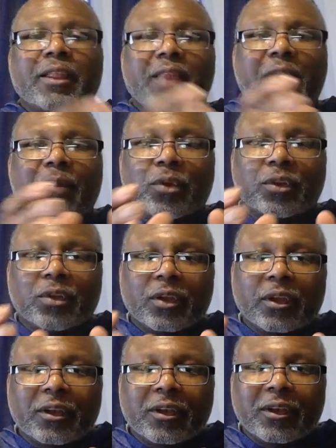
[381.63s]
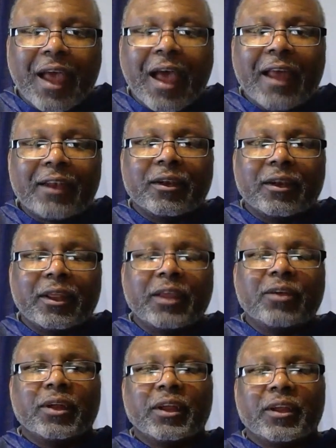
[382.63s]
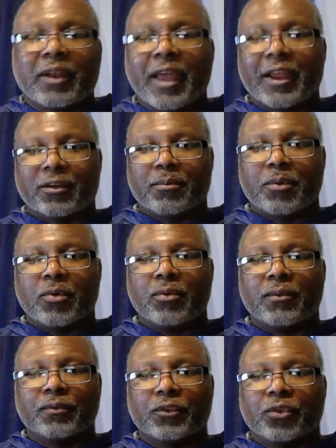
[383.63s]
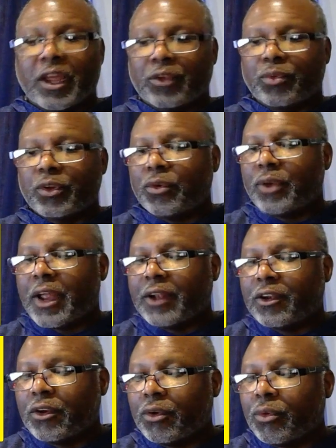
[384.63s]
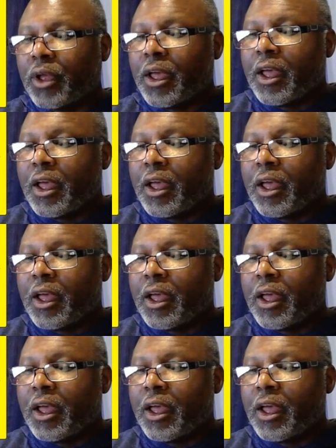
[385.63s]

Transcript: that was not legally collectible. So that's what you would have to do.